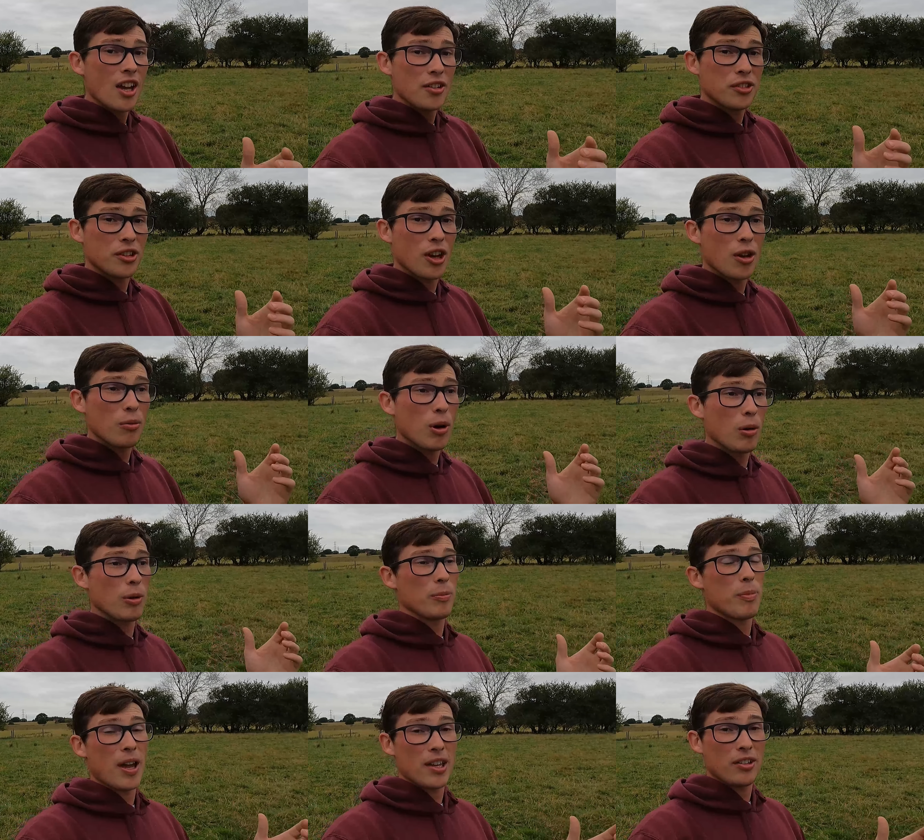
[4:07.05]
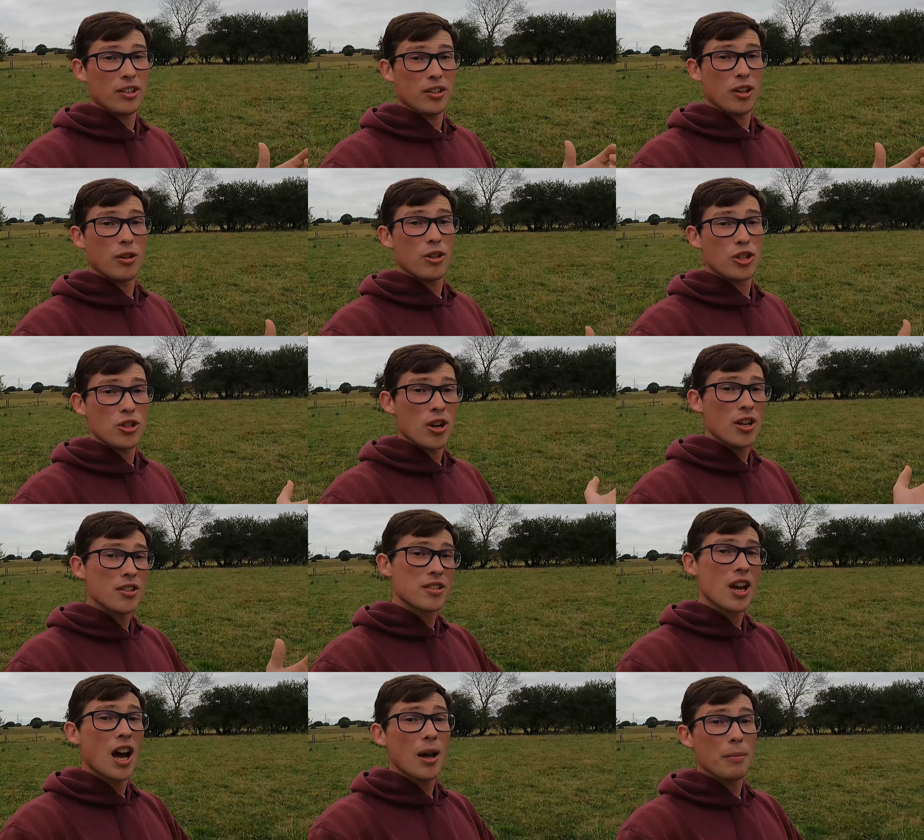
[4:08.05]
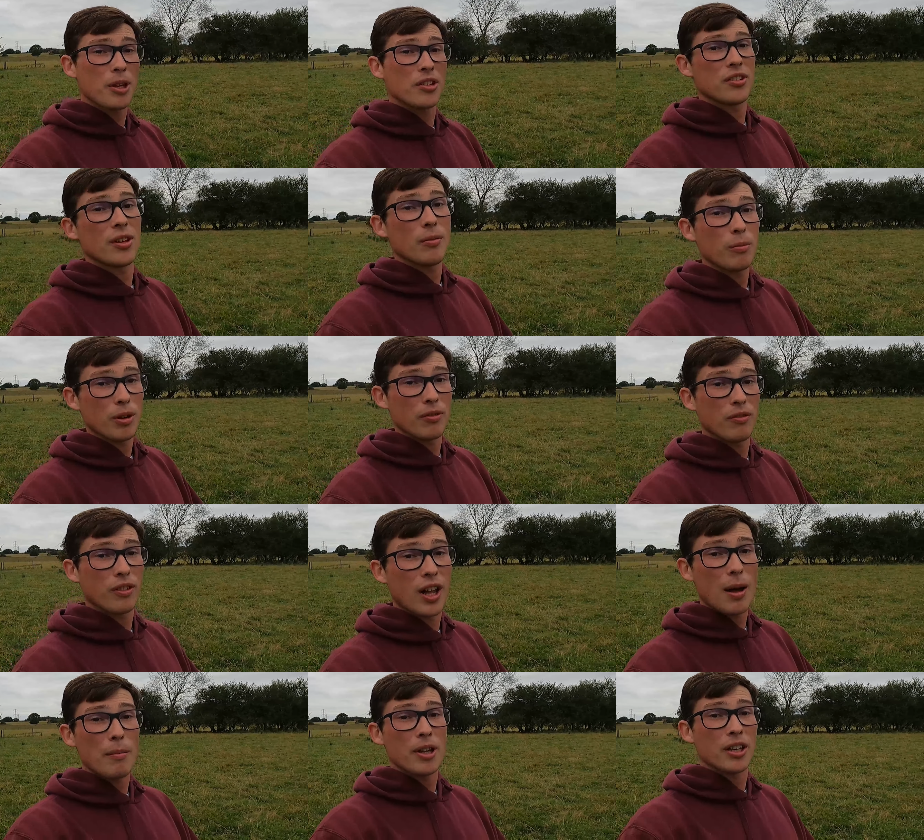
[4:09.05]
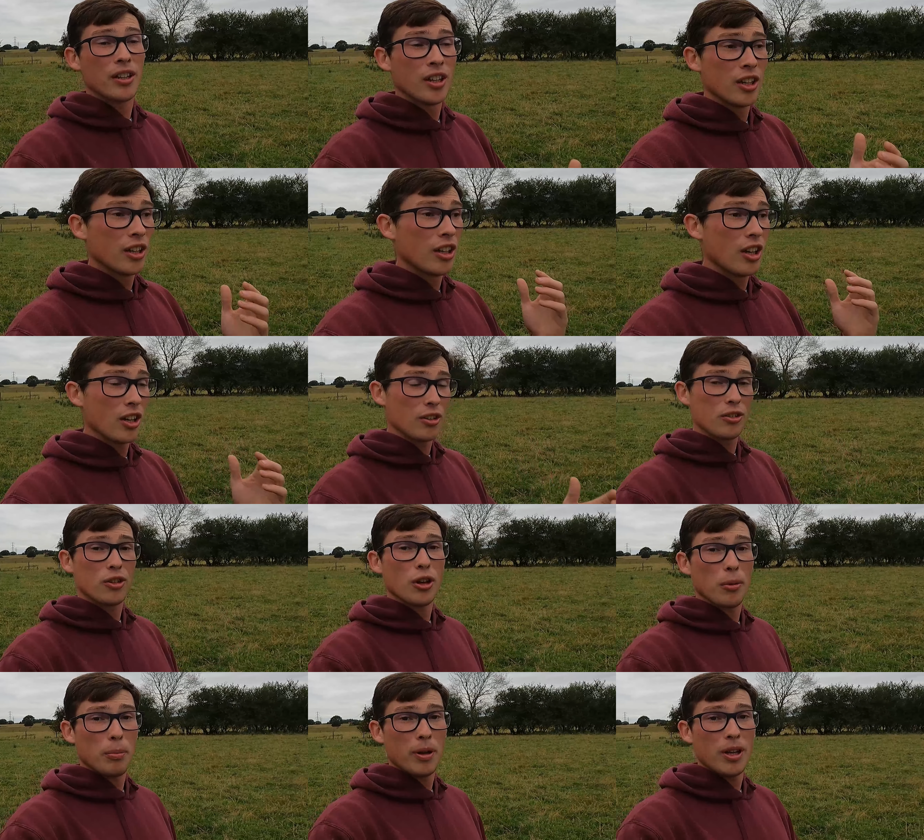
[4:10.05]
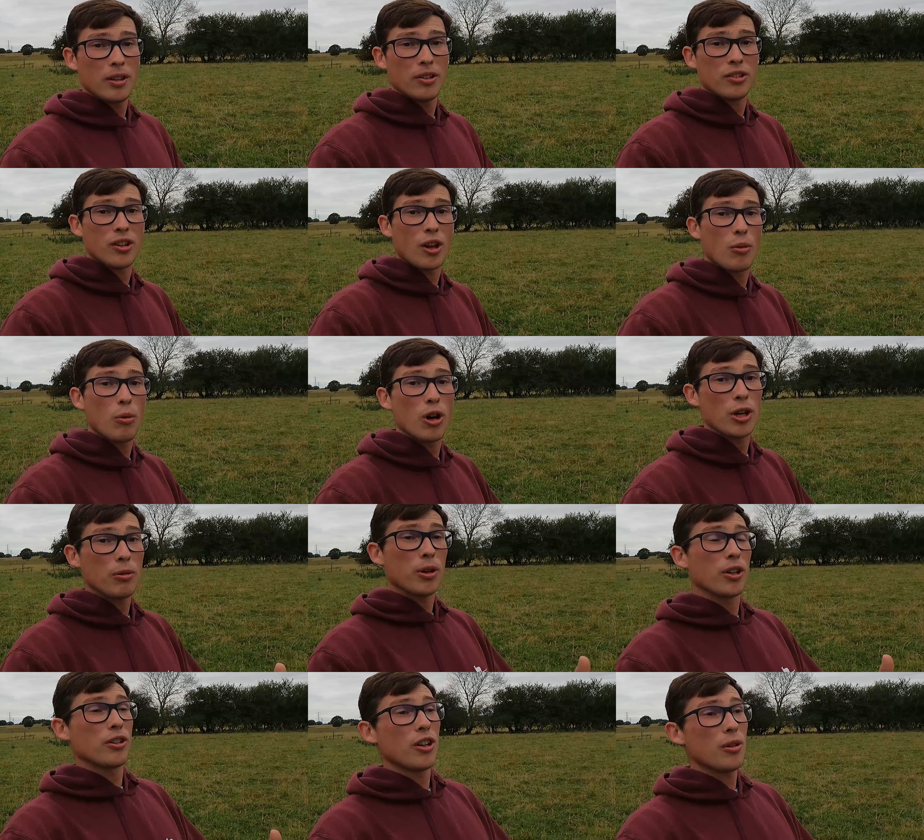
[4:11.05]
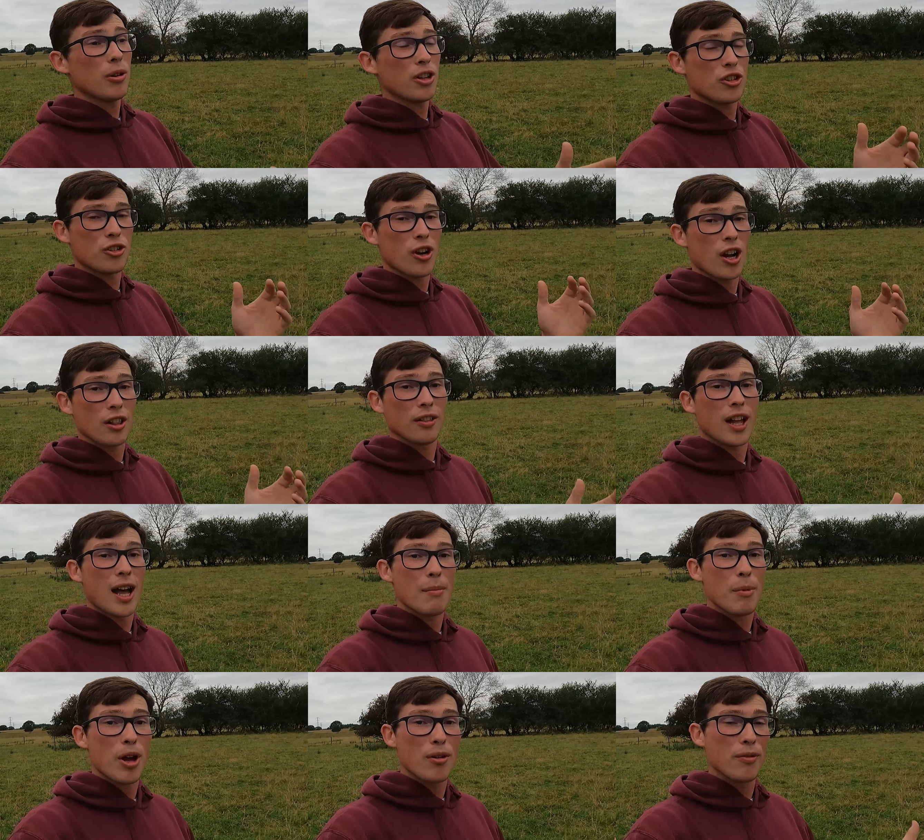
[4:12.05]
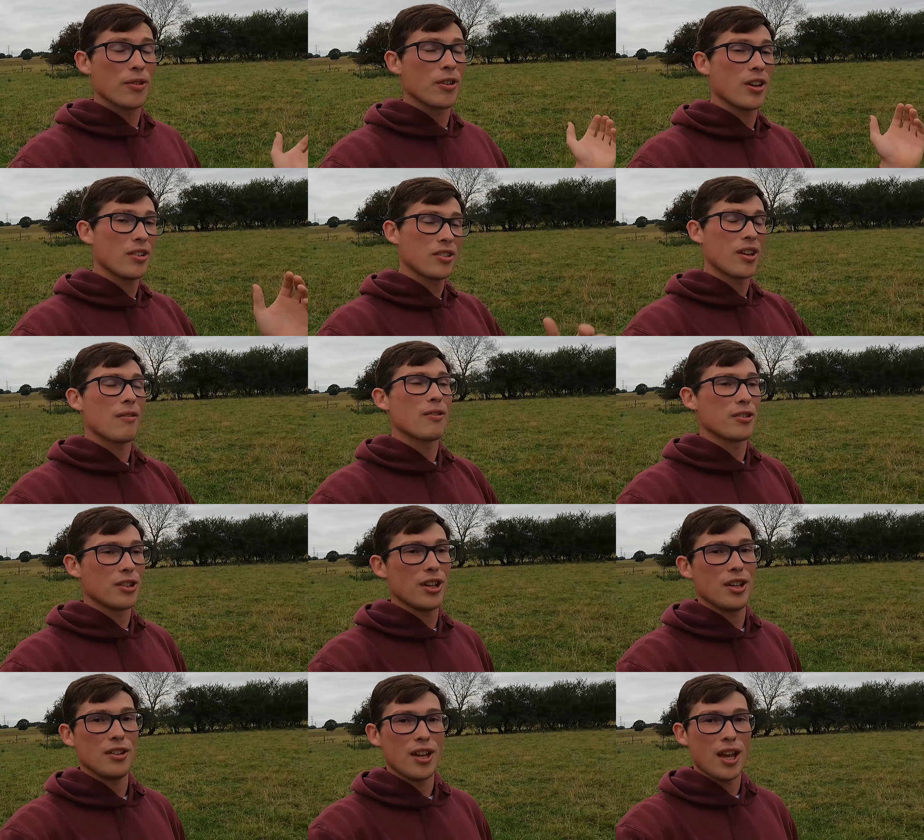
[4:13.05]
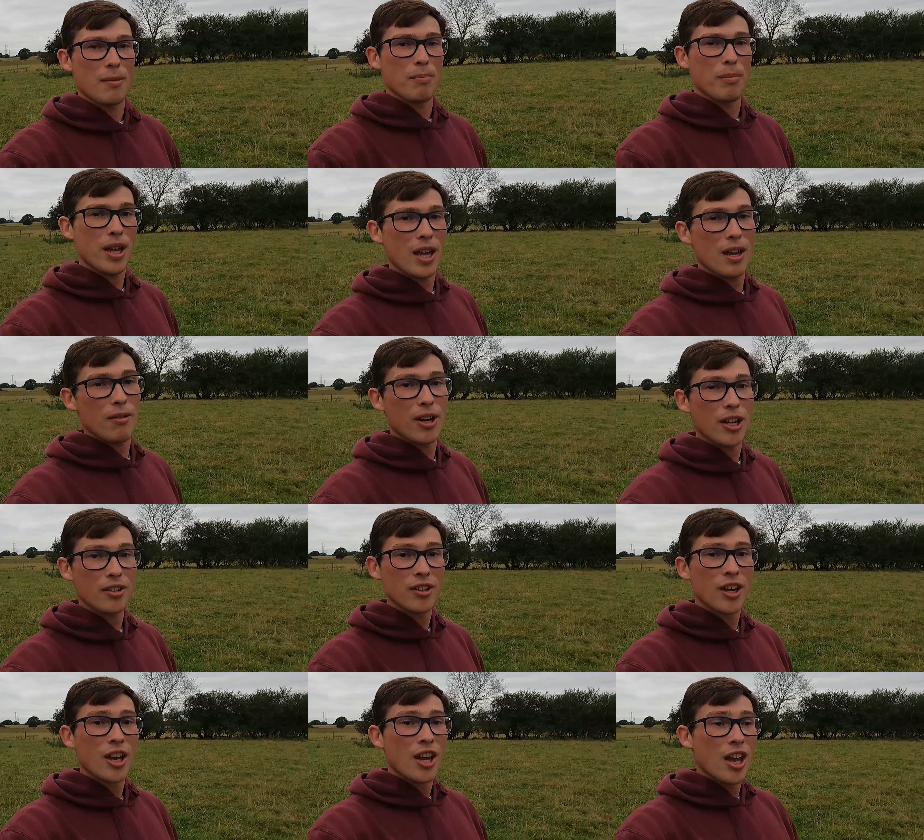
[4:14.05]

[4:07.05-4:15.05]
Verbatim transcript: So what we basically do is try and time this in with lambing and tupping. So what you want to do is try and alarm over a 17 day period